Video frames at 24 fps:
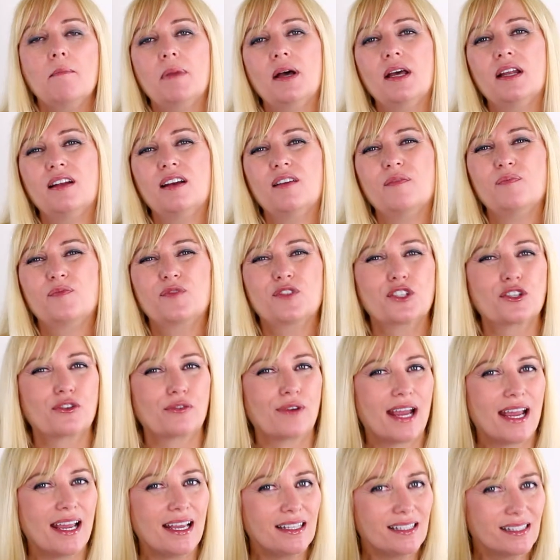But
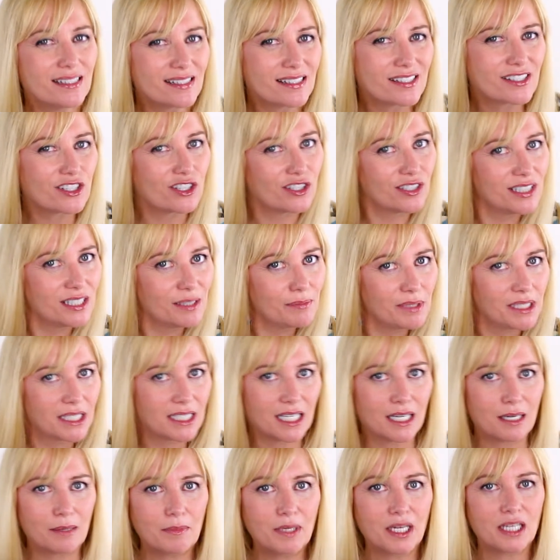trades start to
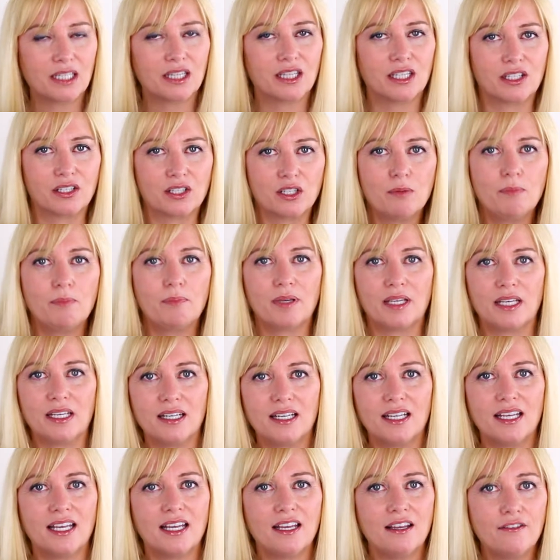become a little
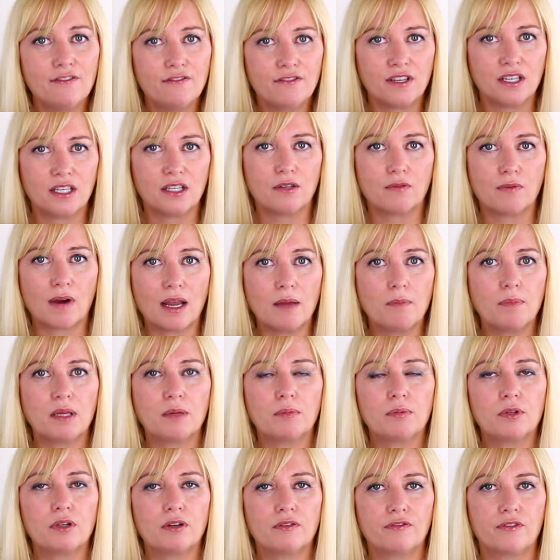bit iffy, right?
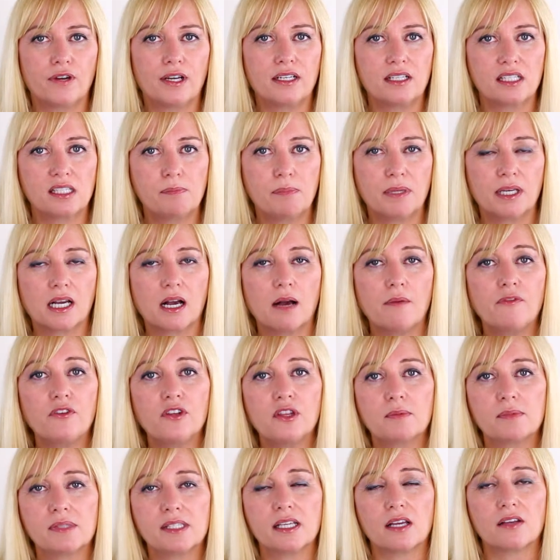People are afraid to speak up for
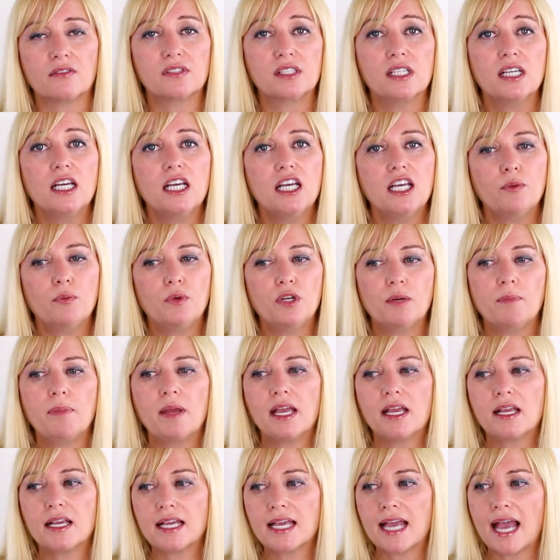themselves. When you're
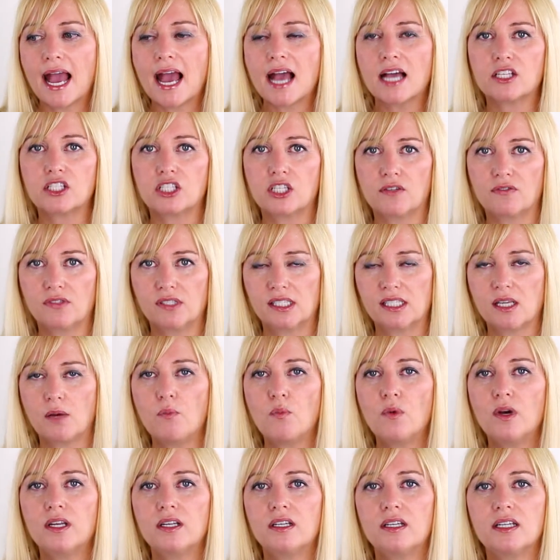paying cash, if
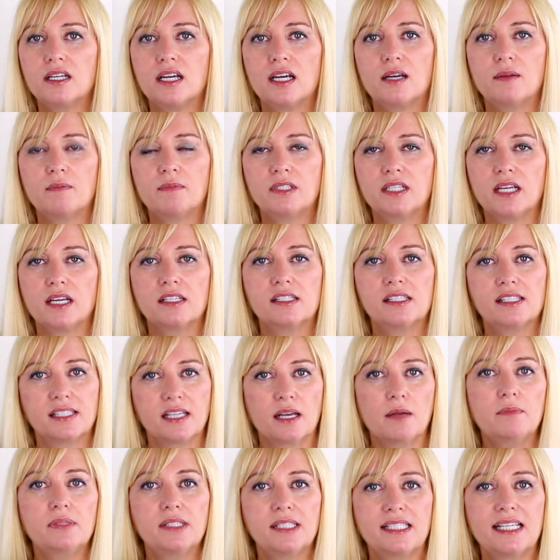someone um, does
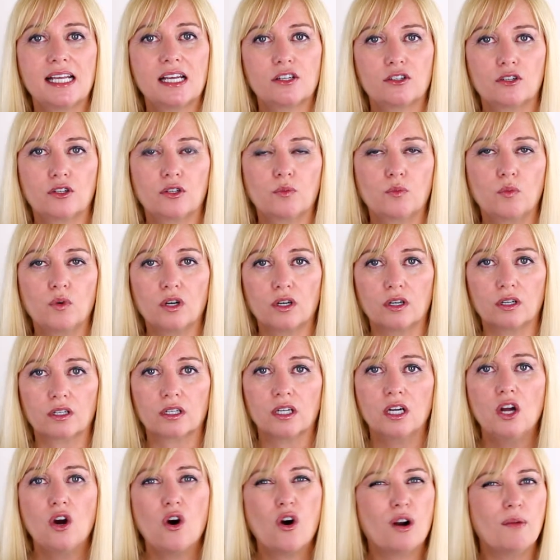substandard
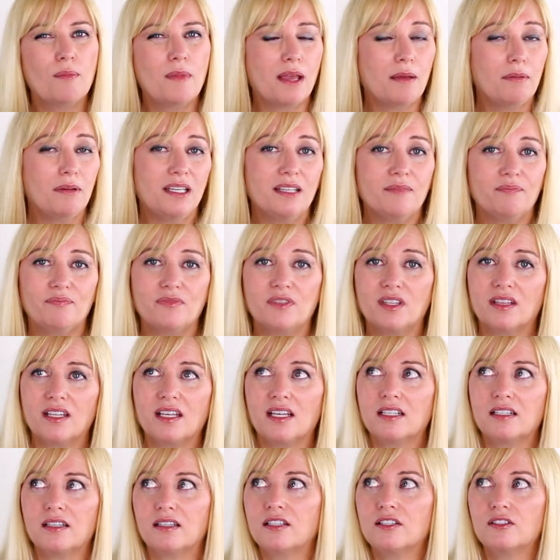work, or maybe
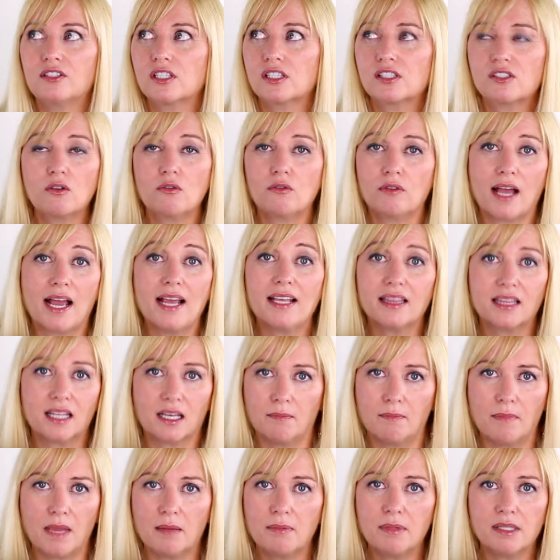it, you just don't like
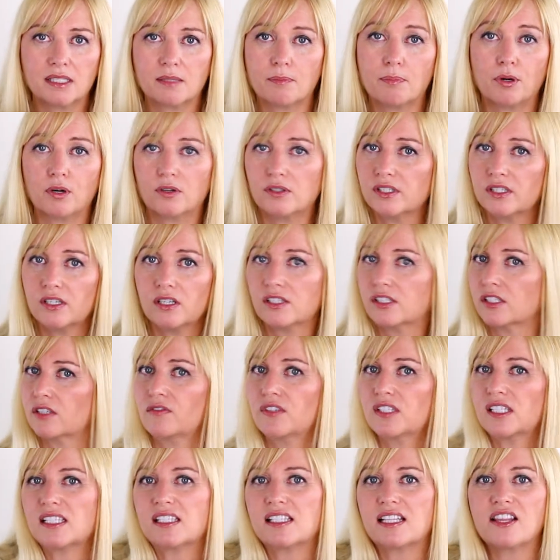them, maybe it's a personal
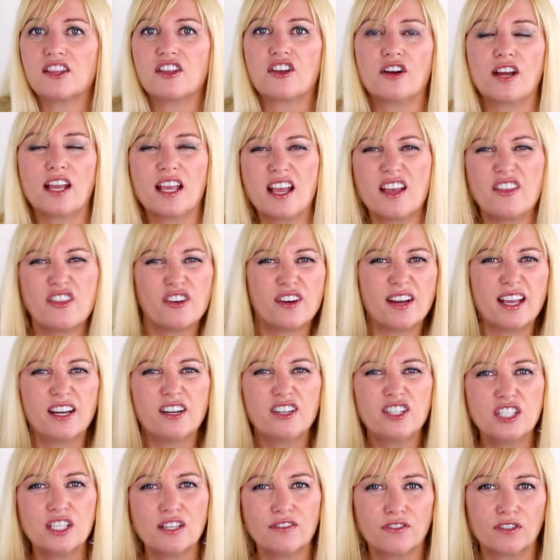services and their, and their
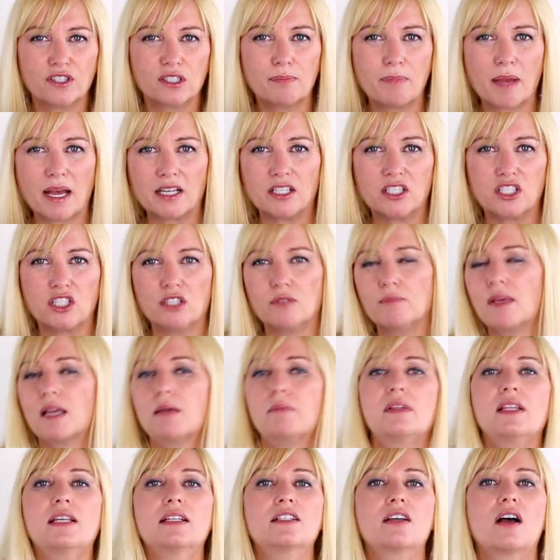energy feels bad to you,
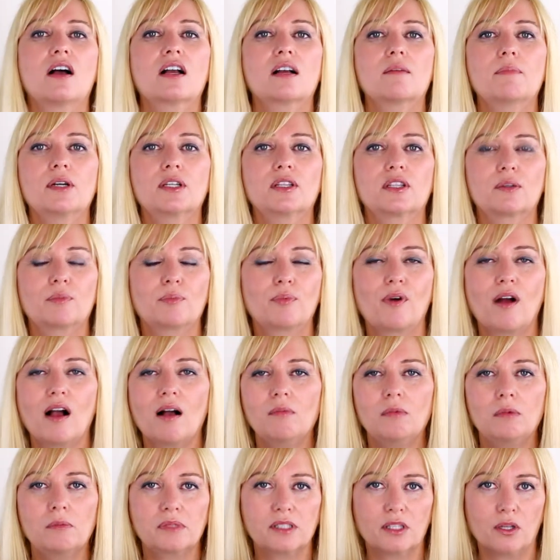maybe they talk about their
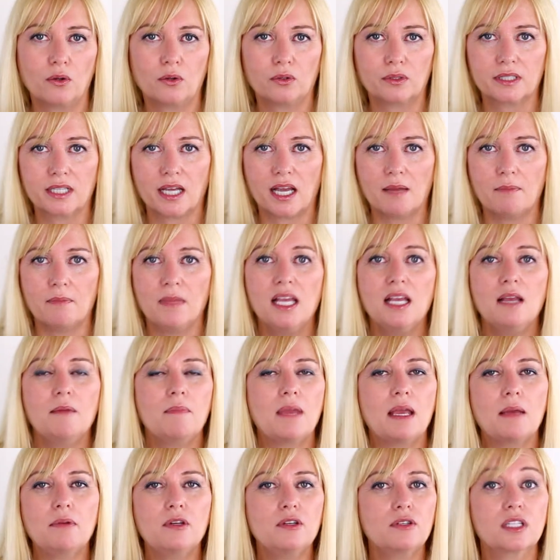problems the whole time,
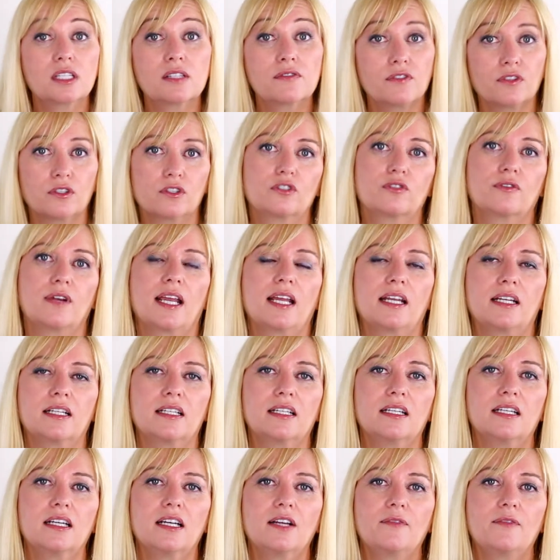maybe you just feel drained